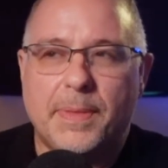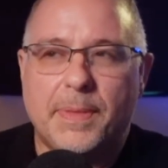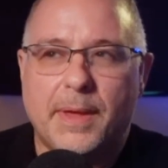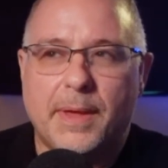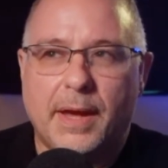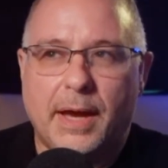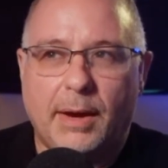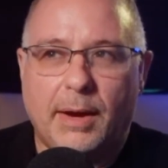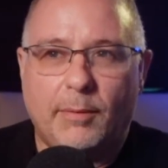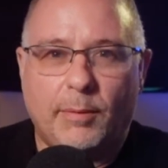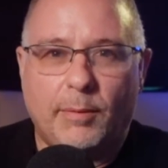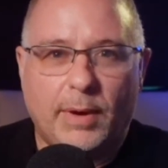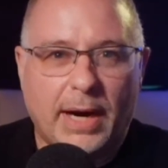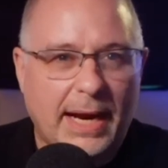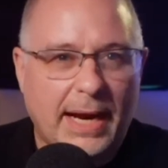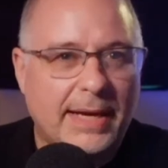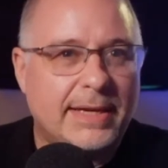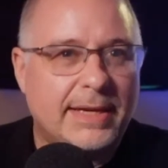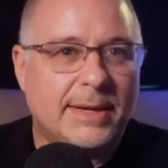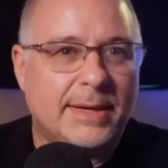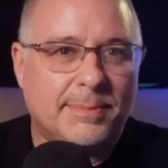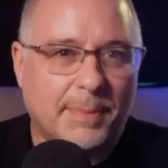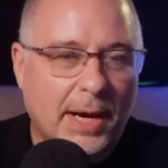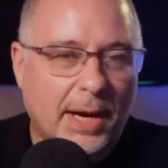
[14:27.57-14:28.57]
when I
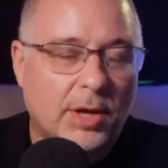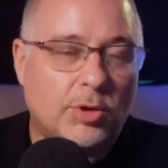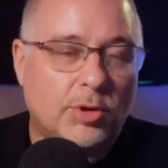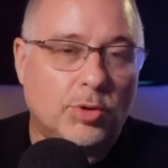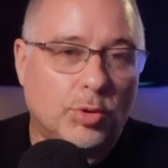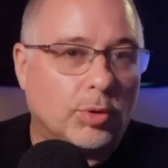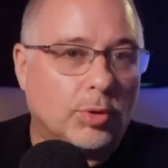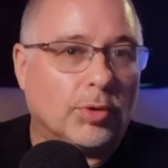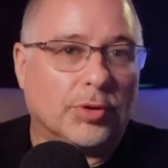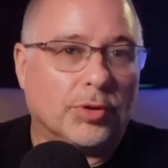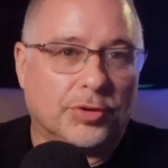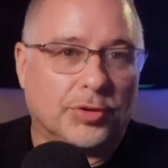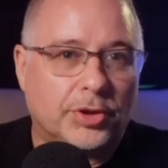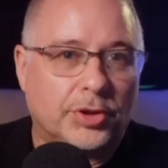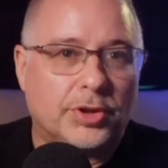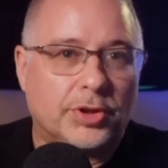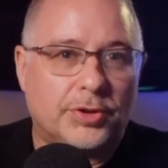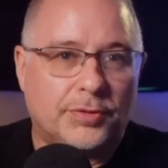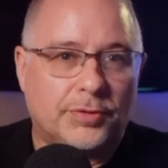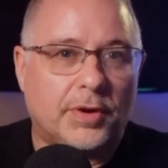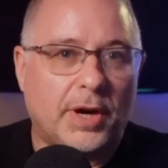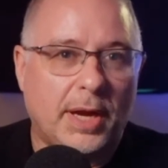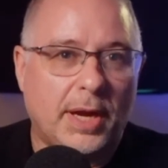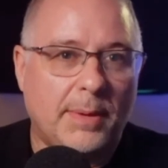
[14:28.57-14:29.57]
did my Google search
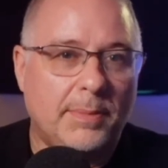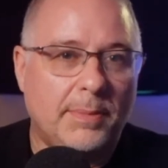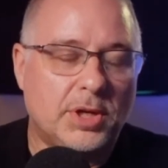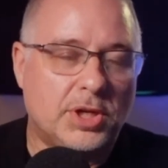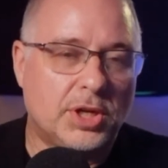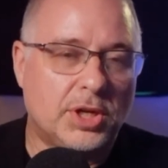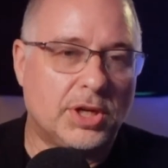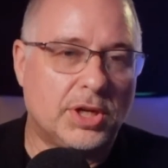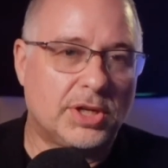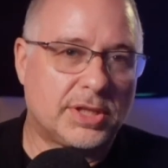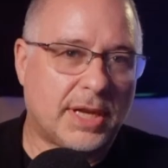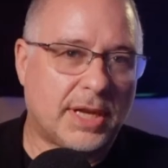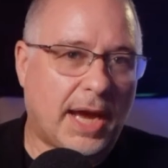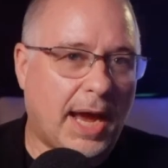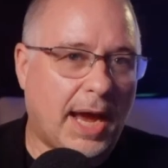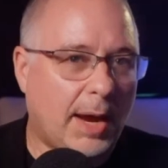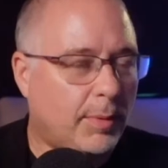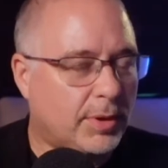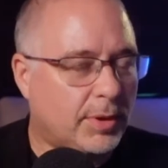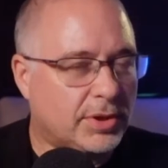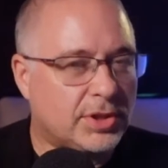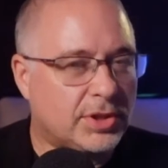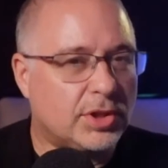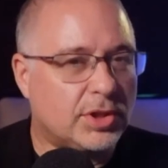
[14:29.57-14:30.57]
for images, I
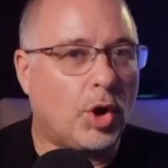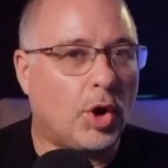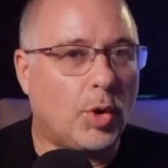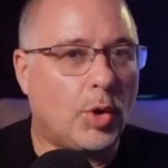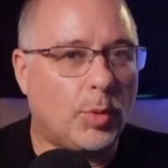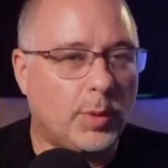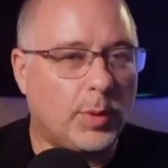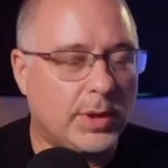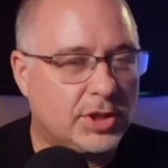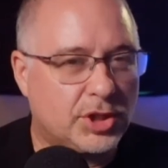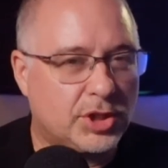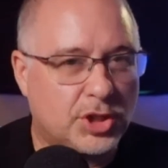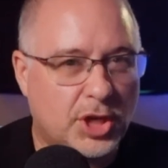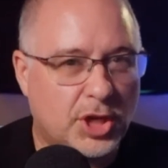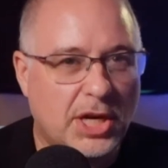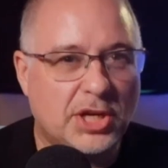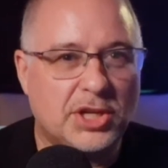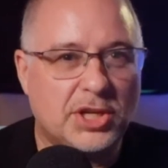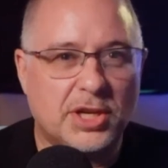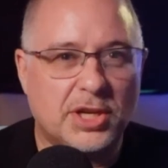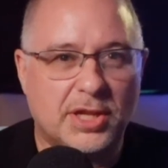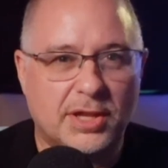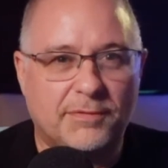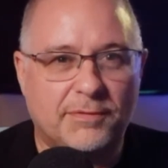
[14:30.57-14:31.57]
wasn't always
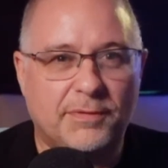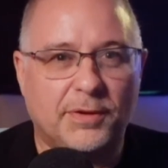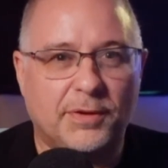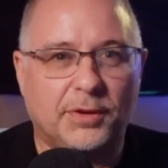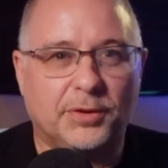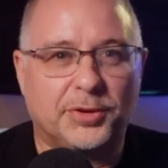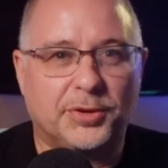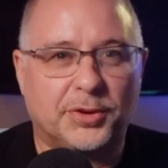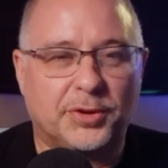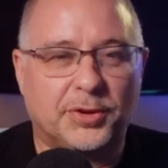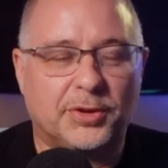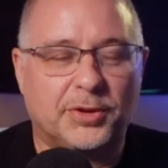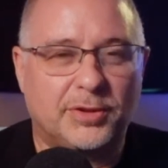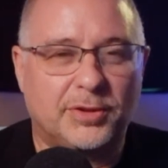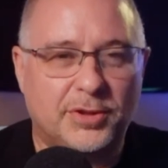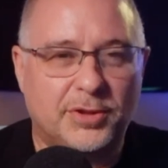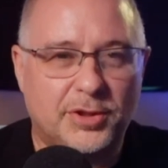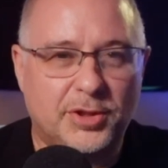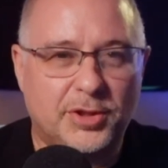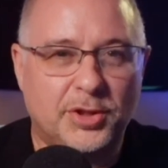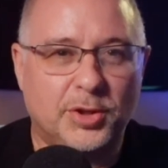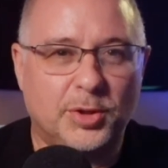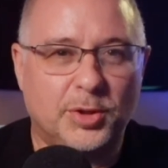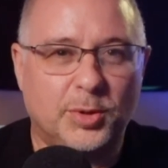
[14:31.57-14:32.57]
changing the filter
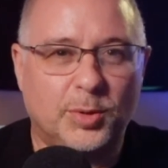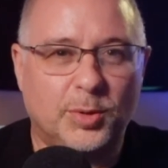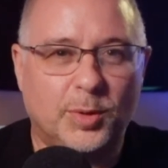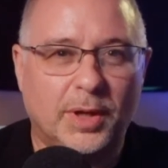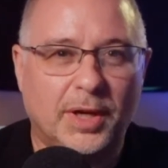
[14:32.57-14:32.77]
to,